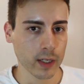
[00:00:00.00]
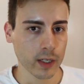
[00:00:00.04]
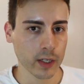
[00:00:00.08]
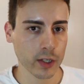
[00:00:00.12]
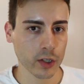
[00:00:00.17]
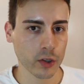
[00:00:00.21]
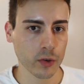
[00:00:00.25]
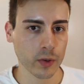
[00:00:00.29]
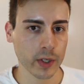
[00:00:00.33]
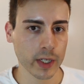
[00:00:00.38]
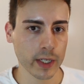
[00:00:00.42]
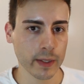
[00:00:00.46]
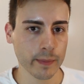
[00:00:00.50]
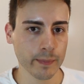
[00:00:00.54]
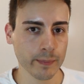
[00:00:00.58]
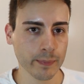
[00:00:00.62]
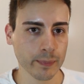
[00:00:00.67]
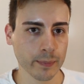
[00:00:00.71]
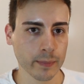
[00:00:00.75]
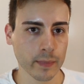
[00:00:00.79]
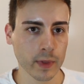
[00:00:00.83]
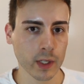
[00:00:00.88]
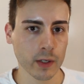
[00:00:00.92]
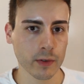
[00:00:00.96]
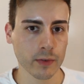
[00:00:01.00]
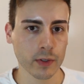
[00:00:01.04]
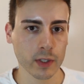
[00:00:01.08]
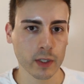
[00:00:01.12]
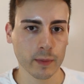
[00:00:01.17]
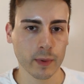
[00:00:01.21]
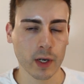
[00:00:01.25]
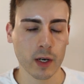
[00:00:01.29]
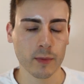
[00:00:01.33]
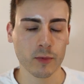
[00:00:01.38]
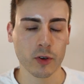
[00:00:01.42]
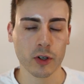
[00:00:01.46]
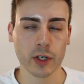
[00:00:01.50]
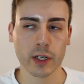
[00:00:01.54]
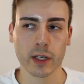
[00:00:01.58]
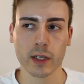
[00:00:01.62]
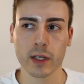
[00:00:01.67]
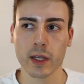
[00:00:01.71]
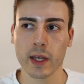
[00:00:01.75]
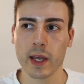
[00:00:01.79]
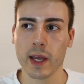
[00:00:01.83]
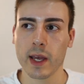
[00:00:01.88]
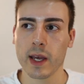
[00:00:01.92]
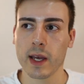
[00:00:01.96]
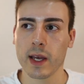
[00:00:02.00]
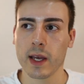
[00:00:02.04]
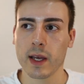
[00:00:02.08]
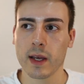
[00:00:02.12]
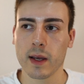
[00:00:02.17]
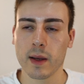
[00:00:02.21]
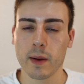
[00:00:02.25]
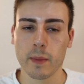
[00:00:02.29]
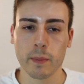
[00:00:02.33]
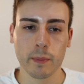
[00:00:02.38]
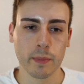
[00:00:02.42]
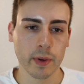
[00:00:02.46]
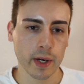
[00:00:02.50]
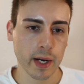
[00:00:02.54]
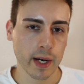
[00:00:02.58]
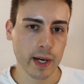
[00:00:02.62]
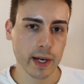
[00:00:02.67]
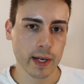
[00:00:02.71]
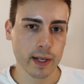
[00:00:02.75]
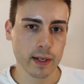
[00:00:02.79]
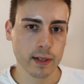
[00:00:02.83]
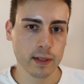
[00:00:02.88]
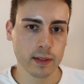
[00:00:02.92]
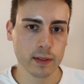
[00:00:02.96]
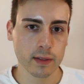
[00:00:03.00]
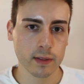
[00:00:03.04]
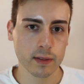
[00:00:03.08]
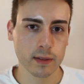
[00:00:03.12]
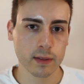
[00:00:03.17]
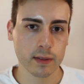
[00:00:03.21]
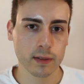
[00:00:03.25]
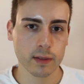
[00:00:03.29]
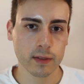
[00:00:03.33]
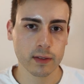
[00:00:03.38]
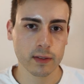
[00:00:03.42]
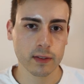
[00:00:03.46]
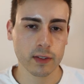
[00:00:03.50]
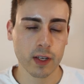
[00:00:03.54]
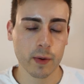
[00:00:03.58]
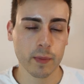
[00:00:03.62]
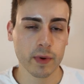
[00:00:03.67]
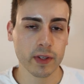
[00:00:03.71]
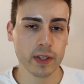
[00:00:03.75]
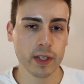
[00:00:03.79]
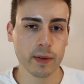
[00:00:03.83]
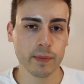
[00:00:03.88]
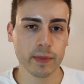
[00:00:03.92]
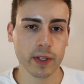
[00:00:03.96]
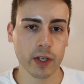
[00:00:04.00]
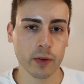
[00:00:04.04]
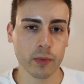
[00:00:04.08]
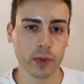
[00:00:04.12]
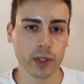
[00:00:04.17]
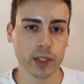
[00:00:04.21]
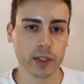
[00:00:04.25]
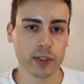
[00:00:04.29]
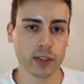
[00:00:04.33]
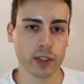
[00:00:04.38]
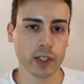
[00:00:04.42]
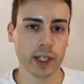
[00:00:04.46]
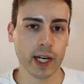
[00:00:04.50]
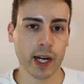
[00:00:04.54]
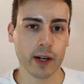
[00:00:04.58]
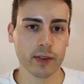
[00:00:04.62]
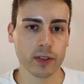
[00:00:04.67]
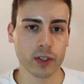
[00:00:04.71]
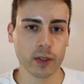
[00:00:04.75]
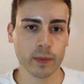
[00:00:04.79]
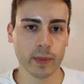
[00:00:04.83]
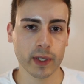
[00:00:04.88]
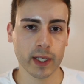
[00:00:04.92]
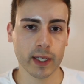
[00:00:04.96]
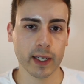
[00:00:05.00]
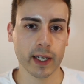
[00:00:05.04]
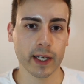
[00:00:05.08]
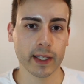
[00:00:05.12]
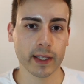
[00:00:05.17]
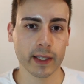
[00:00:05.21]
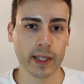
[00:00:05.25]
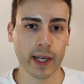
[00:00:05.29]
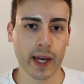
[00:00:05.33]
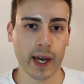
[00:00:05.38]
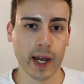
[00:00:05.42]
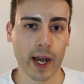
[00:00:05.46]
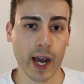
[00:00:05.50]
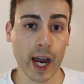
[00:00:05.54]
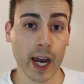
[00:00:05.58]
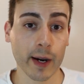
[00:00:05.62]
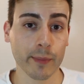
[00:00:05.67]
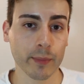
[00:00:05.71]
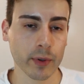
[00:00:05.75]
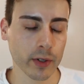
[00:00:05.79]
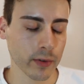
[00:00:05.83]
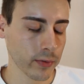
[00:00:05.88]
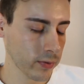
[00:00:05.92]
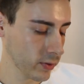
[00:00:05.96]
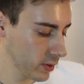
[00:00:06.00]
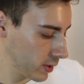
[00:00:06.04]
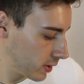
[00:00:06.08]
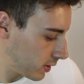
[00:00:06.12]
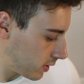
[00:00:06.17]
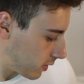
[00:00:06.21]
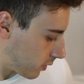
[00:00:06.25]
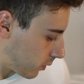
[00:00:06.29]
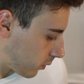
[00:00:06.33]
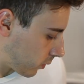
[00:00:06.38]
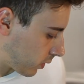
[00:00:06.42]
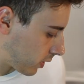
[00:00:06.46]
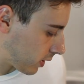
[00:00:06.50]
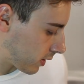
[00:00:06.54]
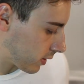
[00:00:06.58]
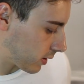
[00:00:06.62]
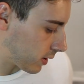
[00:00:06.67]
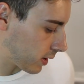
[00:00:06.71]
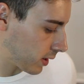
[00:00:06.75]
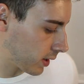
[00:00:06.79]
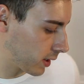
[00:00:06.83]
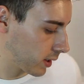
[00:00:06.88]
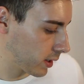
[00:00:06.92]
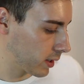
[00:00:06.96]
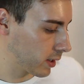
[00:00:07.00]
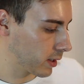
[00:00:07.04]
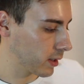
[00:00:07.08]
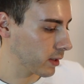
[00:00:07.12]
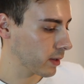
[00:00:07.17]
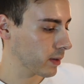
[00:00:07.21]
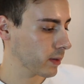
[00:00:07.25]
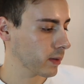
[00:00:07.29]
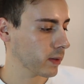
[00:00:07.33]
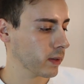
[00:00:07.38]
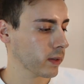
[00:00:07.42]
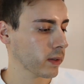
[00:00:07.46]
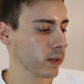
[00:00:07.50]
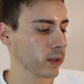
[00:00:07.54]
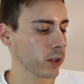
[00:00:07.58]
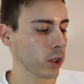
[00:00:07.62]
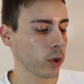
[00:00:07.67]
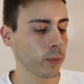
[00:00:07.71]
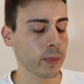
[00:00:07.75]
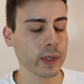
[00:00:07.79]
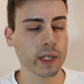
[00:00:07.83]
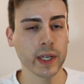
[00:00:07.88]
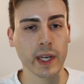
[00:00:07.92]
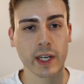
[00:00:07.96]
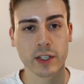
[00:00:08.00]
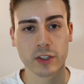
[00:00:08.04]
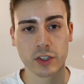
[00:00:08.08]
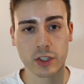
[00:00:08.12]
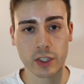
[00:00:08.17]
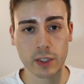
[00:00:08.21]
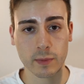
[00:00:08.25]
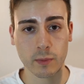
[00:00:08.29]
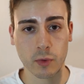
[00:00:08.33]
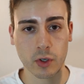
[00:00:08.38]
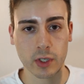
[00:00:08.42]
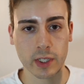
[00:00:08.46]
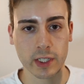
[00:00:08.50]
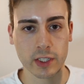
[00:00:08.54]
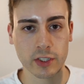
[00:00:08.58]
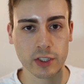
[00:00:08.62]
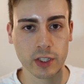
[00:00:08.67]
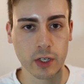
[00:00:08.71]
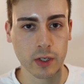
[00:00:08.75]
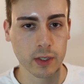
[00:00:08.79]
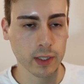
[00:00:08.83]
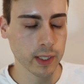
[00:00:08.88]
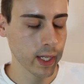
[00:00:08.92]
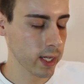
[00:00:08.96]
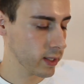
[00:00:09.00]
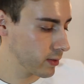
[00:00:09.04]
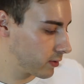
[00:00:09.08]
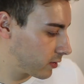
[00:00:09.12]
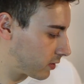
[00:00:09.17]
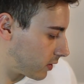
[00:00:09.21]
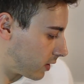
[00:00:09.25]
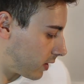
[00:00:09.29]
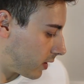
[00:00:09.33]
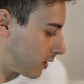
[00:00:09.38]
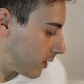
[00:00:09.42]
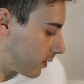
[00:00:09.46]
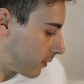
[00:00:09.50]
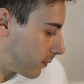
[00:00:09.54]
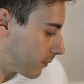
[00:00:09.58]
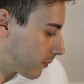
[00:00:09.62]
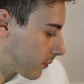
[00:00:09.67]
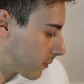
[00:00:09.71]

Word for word: Cream for the palm oil, but some of them that really stood out to me and that I preferred were the Low pH Good Morning Gel Cleanser,